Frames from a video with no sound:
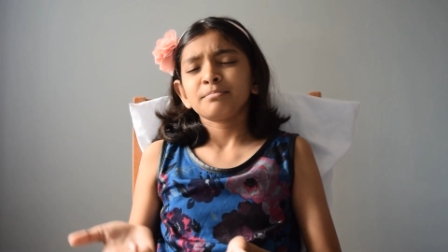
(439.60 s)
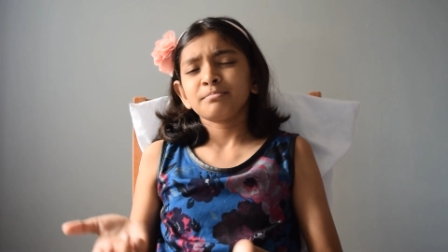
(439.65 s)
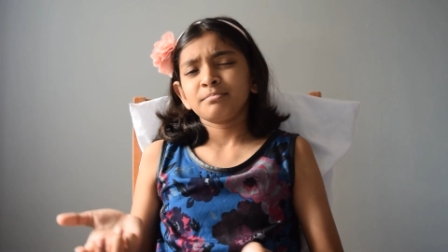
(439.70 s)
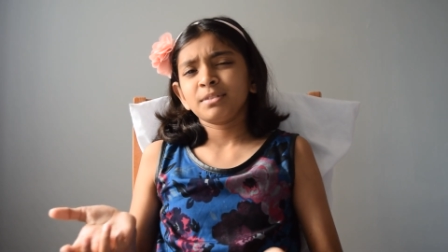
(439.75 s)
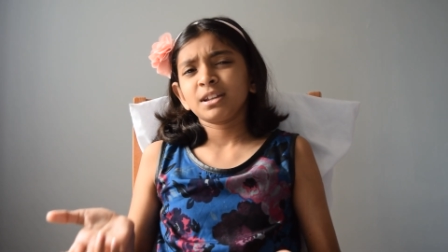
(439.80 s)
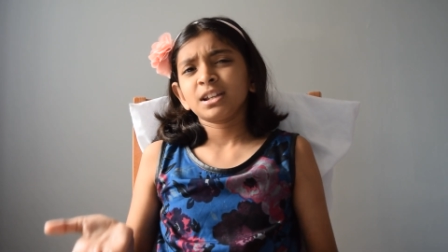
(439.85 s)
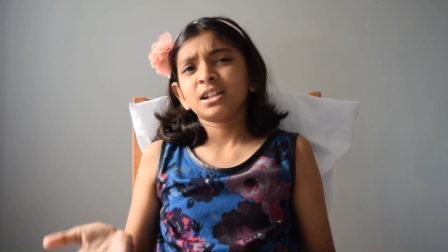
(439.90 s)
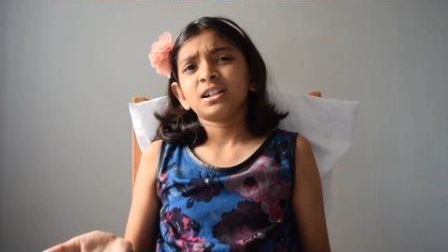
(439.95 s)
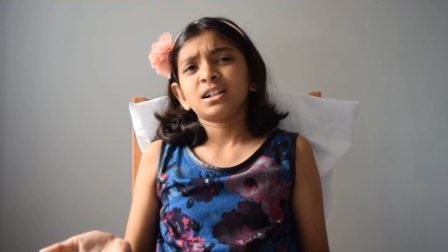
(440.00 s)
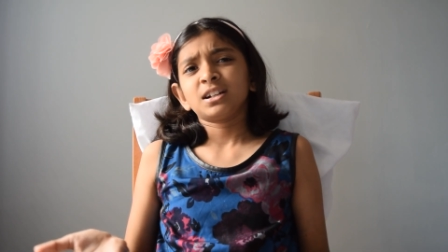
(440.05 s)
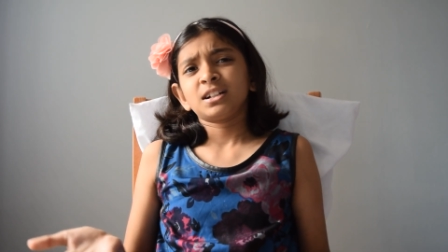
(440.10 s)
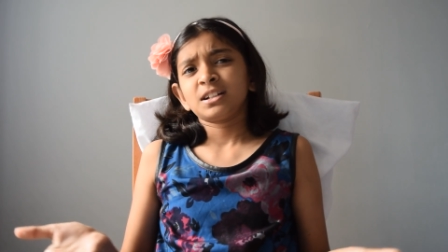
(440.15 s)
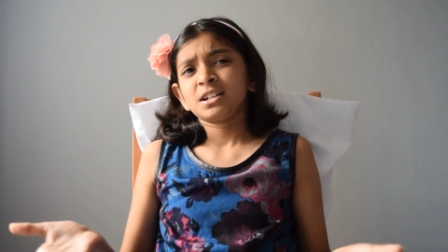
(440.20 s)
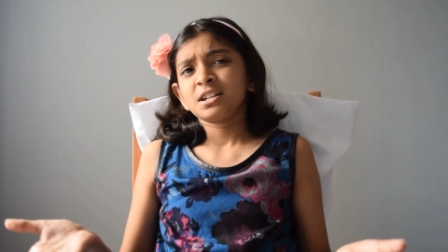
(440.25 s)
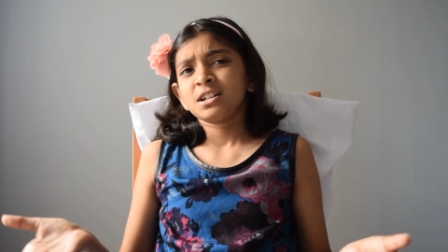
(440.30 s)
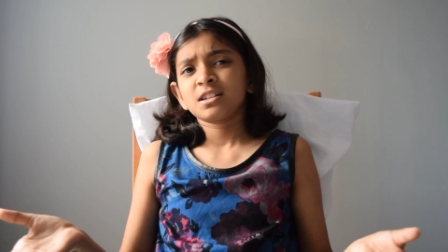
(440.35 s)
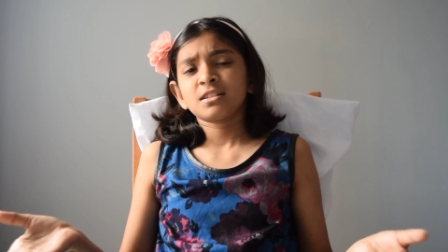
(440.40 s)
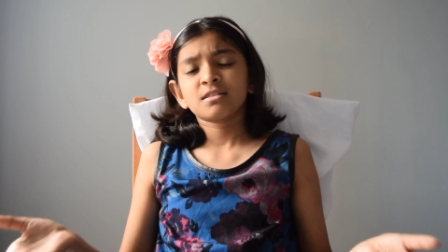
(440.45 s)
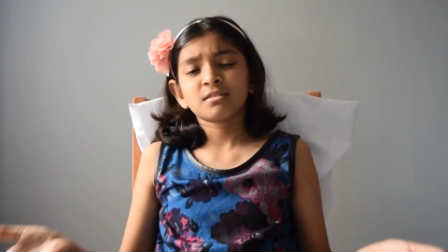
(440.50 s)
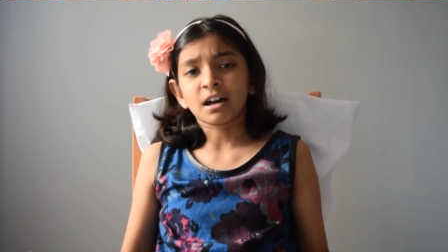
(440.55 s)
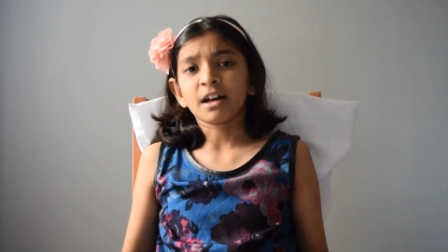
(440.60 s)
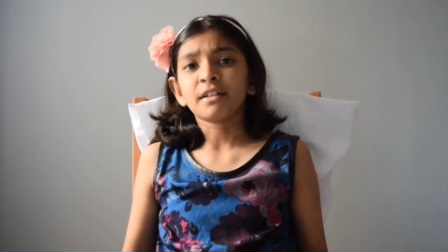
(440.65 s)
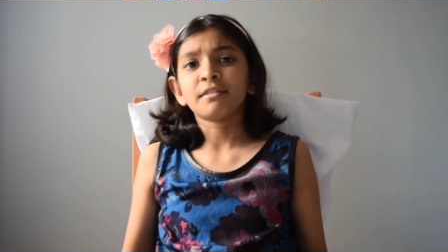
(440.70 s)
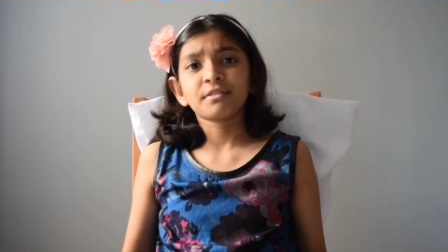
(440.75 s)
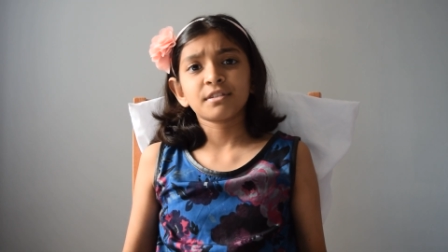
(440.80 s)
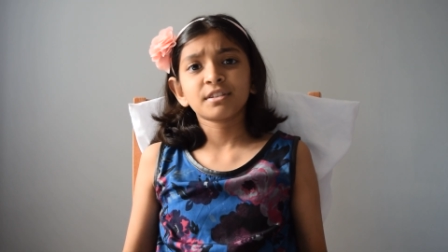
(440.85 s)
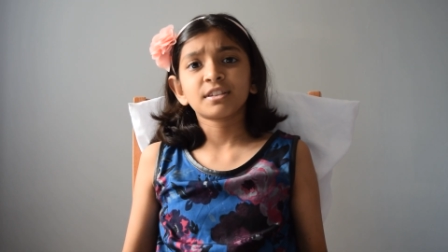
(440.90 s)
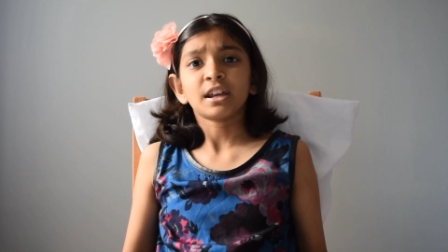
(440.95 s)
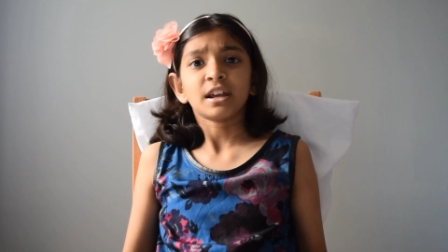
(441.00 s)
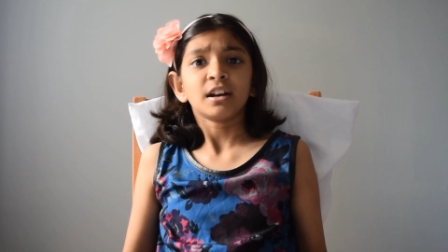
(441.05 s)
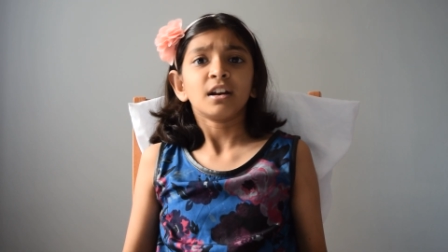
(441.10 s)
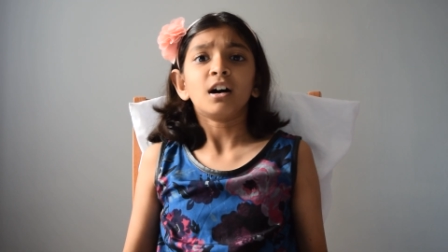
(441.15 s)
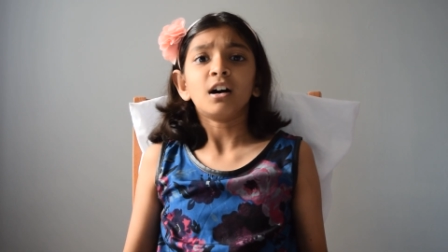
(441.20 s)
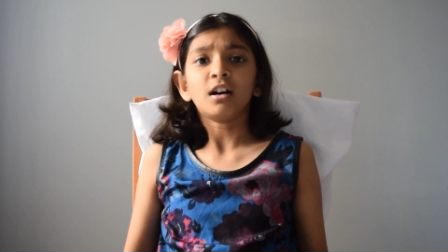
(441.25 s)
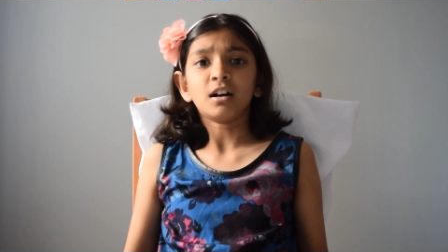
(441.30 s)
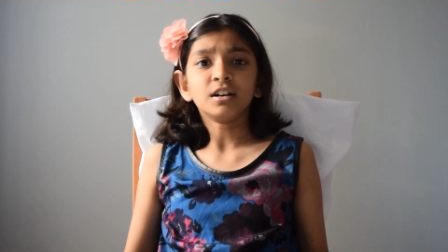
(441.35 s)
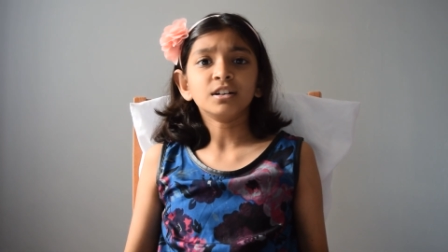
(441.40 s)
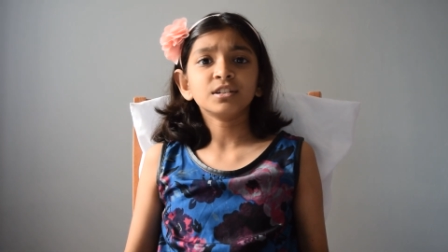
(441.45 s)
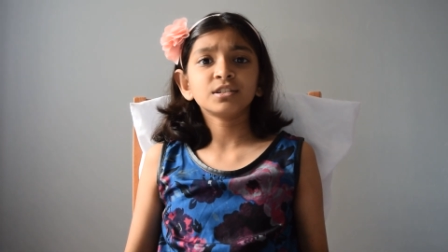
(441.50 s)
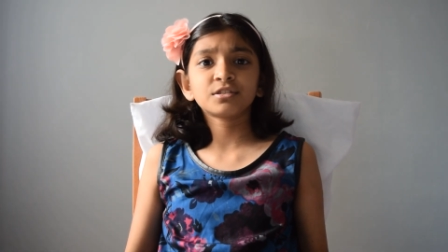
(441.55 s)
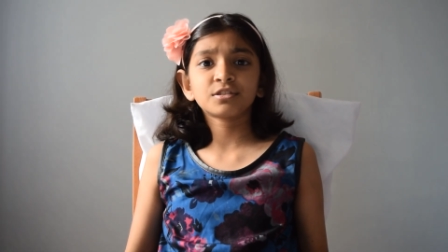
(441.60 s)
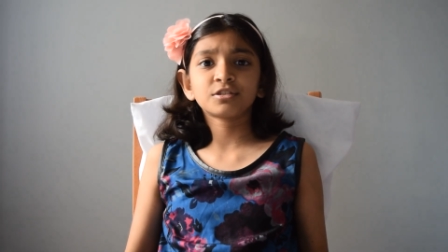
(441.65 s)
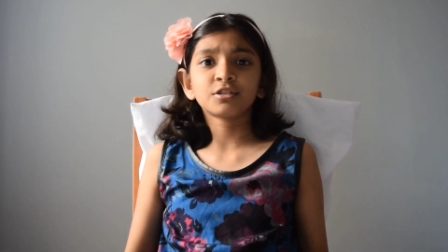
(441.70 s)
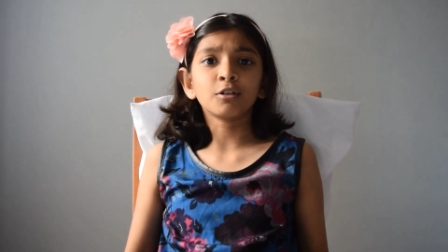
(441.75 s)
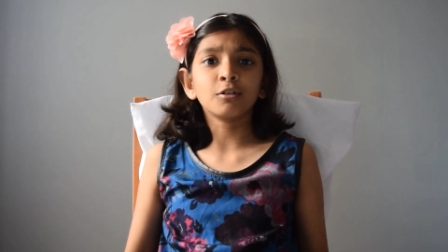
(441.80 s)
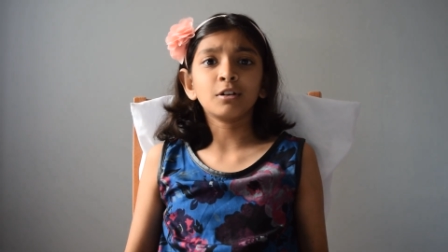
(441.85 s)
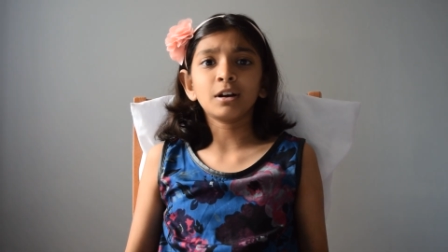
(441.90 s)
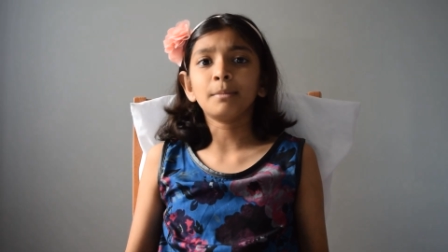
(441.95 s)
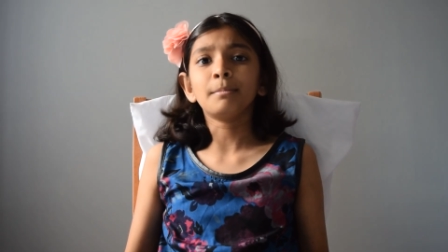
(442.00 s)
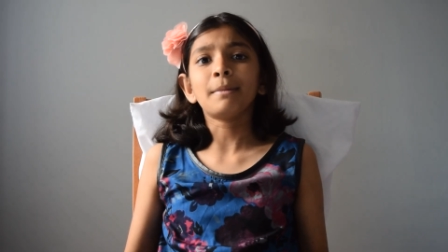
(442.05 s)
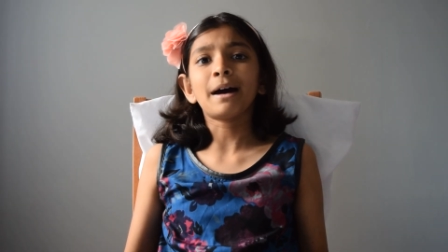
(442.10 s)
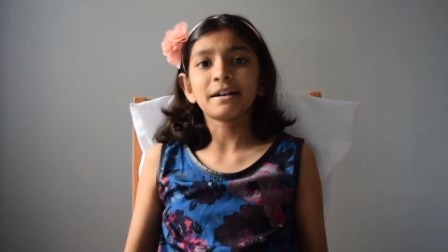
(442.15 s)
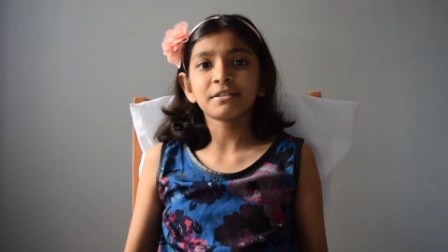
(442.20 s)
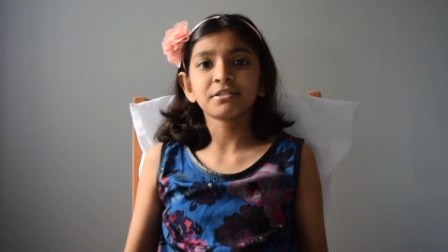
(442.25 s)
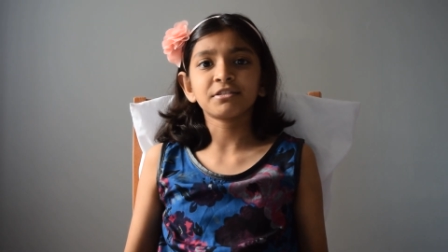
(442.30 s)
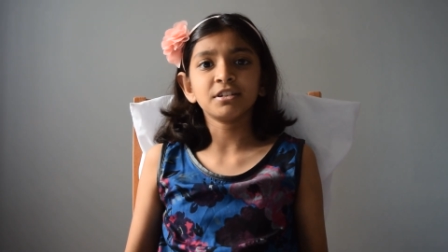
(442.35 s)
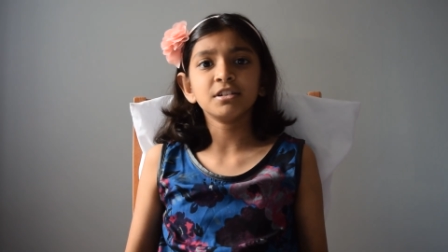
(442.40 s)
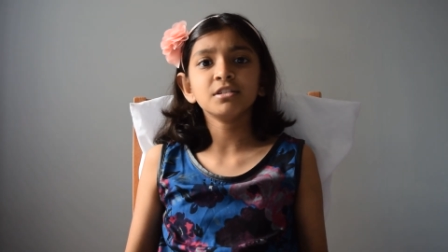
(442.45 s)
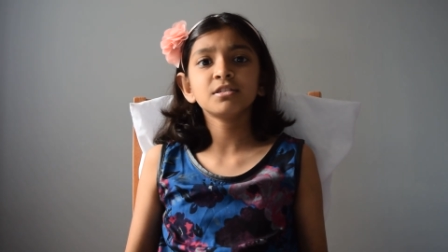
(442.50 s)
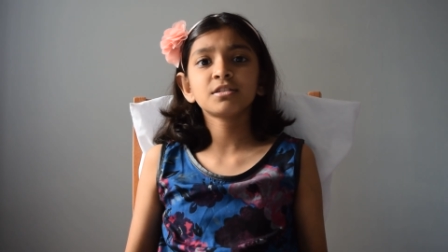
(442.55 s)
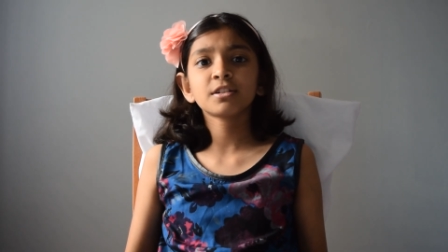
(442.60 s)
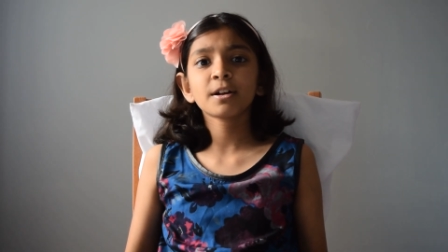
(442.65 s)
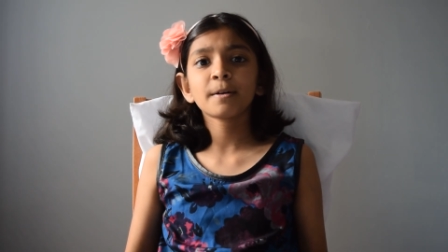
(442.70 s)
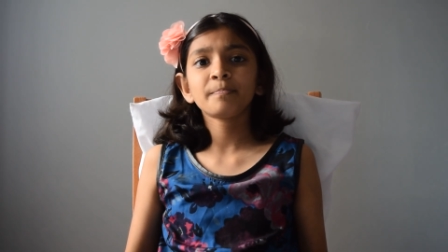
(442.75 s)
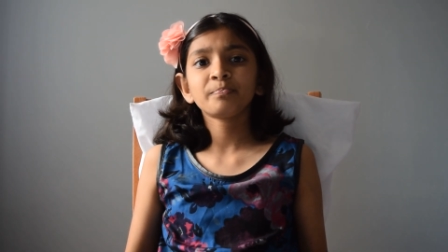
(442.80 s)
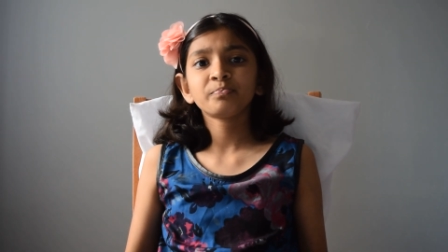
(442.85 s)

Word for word: bigger suns than our solar masses.